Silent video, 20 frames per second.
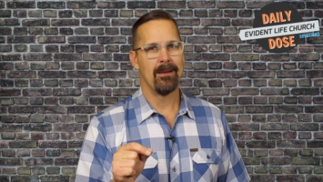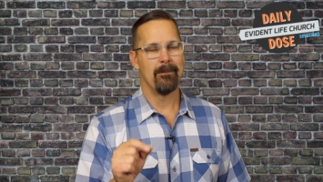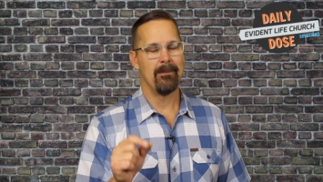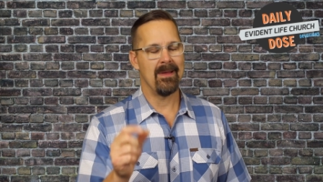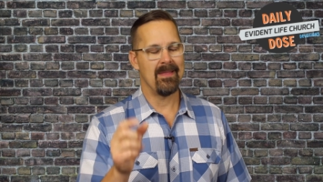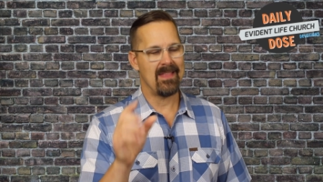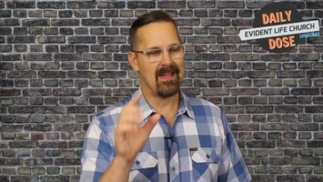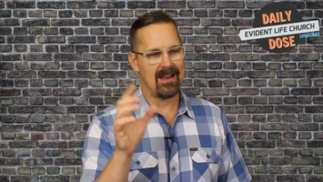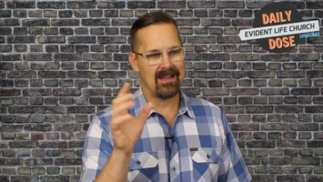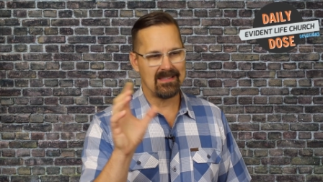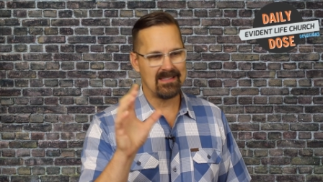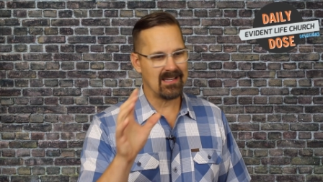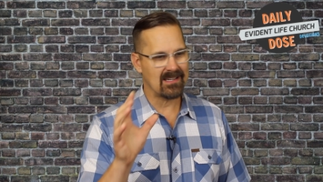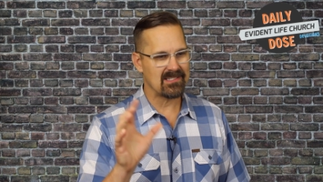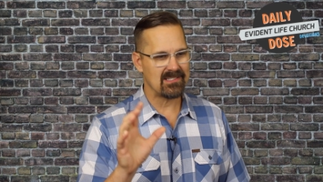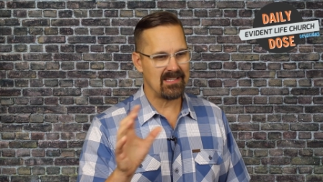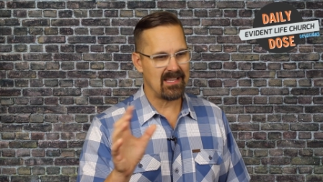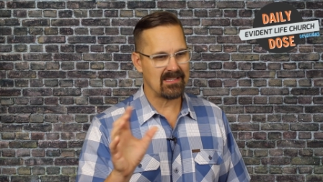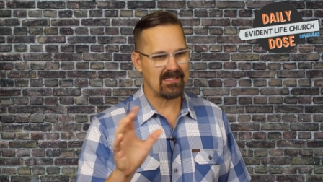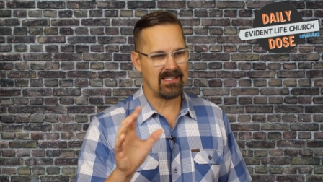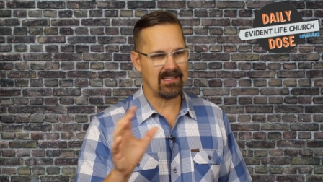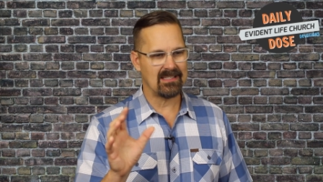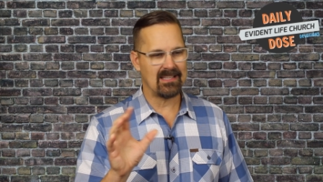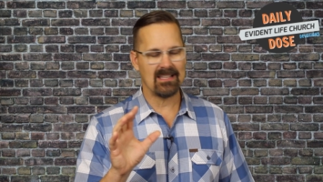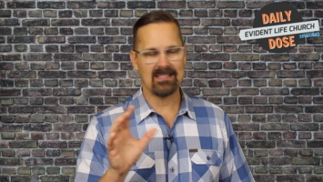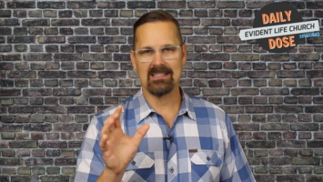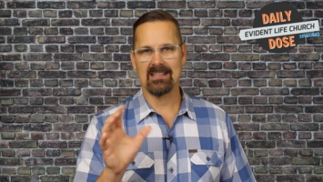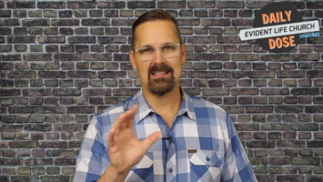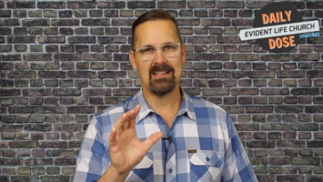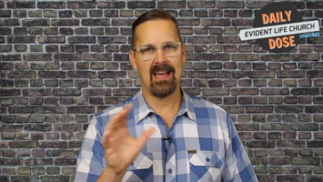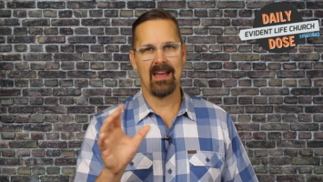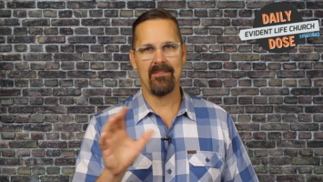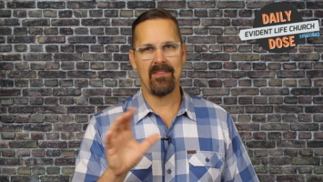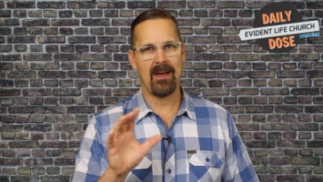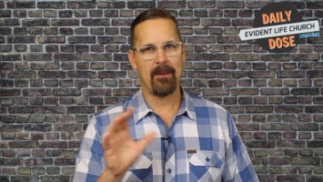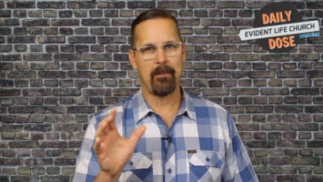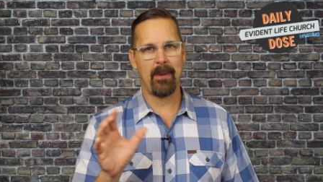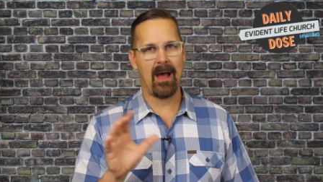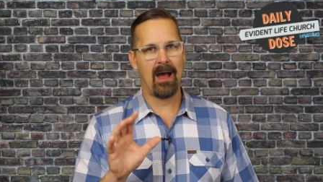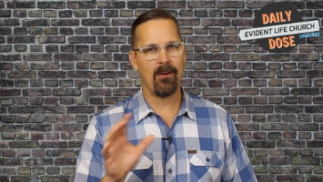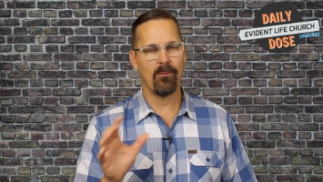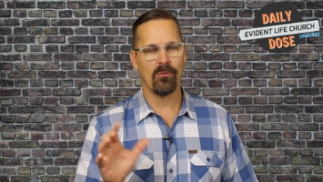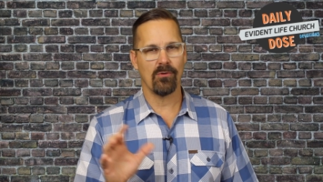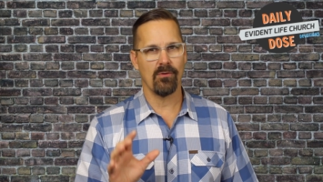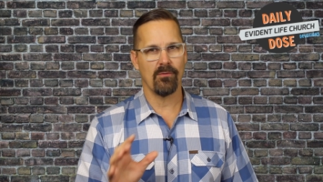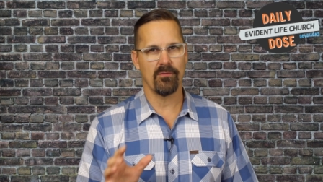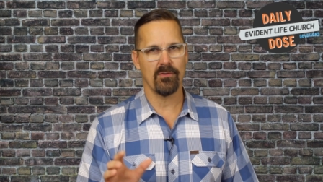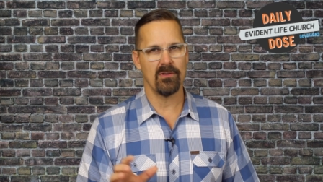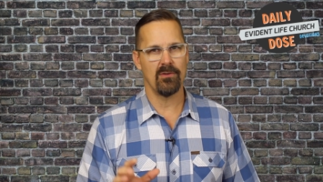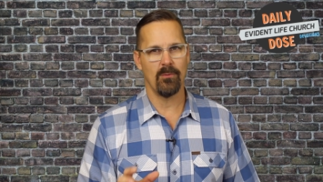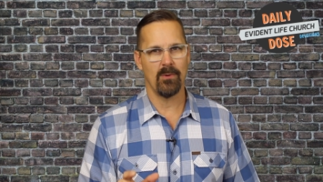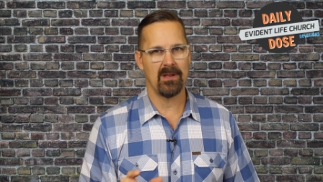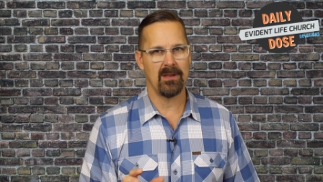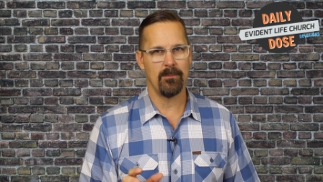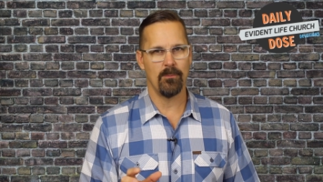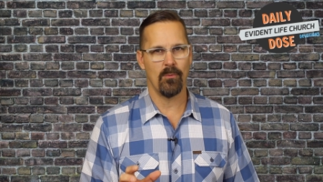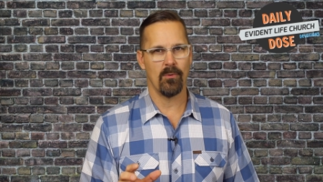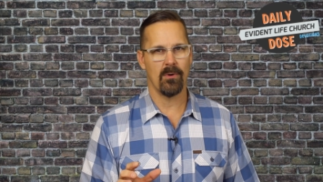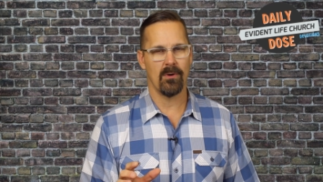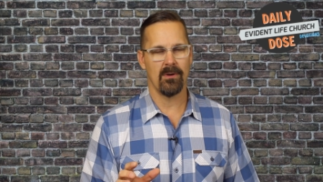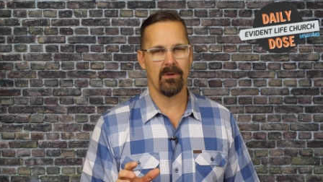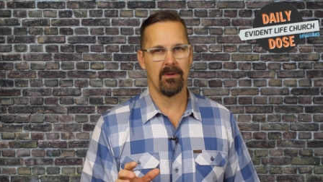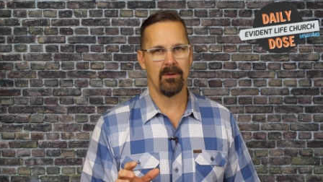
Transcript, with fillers: Man, that addiction, that thing, that doesn't have that power over you anymore.